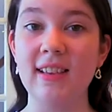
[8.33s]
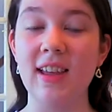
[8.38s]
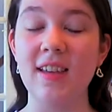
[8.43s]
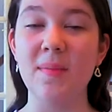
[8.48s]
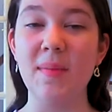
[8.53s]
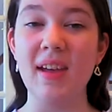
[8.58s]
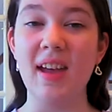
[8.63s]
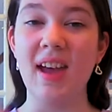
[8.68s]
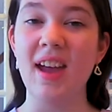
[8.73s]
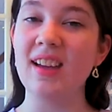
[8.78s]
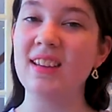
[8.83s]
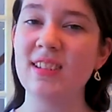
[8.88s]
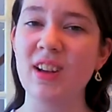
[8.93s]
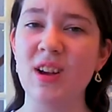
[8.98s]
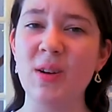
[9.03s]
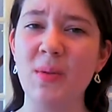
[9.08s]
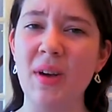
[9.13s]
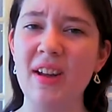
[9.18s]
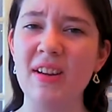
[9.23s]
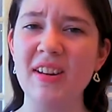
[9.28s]
If my eyes
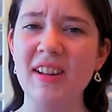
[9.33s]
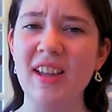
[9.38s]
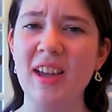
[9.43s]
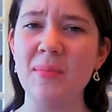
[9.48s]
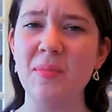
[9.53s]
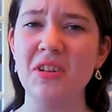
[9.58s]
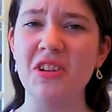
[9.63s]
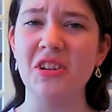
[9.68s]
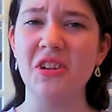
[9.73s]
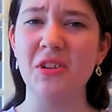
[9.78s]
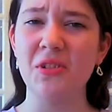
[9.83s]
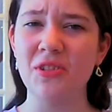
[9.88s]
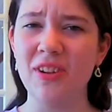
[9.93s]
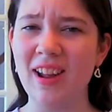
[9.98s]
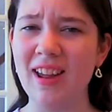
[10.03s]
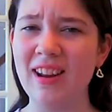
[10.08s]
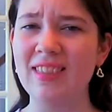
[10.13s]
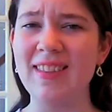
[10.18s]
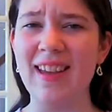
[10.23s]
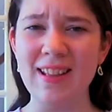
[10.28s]
start watering up or turn
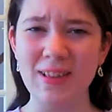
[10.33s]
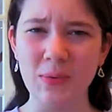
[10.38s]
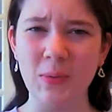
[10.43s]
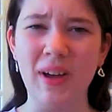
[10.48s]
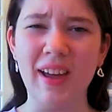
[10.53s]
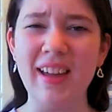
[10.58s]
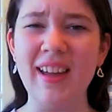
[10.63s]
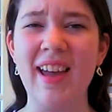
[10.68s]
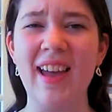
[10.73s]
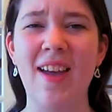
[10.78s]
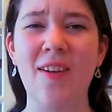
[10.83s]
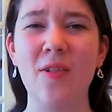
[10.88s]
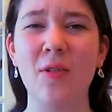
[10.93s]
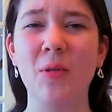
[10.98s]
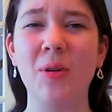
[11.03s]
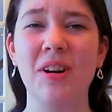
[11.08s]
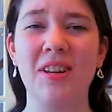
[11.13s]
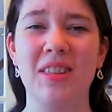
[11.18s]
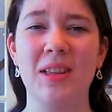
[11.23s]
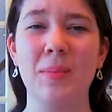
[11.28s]
red, that's why. I
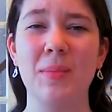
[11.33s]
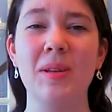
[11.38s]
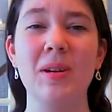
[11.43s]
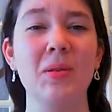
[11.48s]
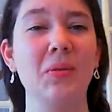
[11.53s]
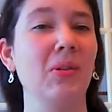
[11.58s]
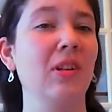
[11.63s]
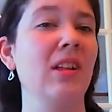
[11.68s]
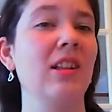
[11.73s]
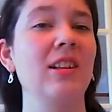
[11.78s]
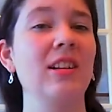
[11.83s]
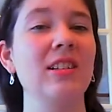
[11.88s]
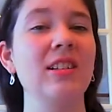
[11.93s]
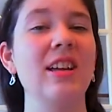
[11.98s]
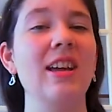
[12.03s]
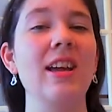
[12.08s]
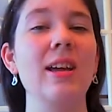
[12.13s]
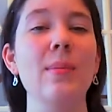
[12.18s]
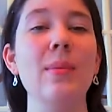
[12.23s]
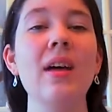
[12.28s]
haven't worn them in a really long
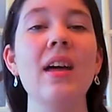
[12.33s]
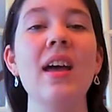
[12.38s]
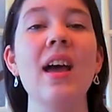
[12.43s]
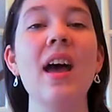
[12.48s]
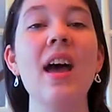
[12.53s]
time.